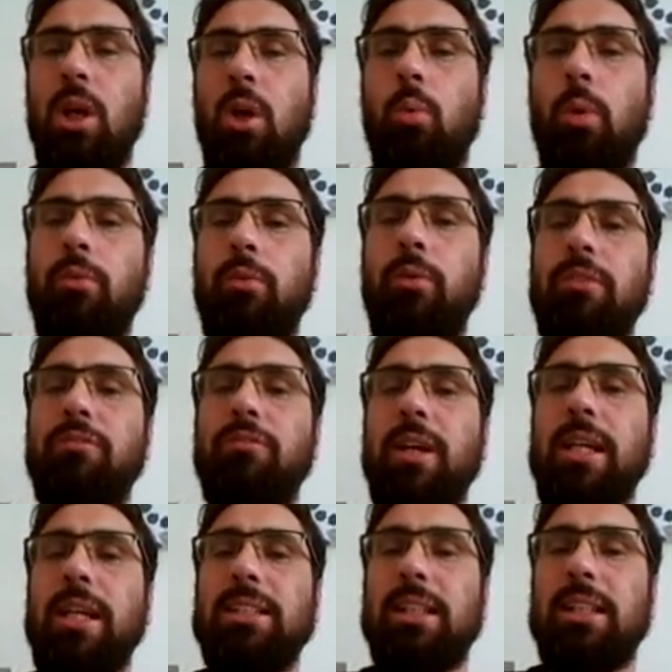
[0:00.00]
We
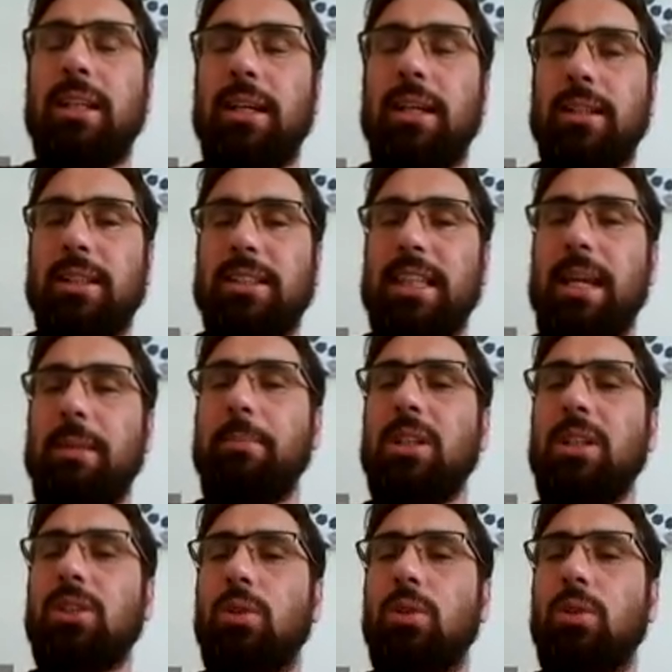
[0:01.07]
rephrase the statement,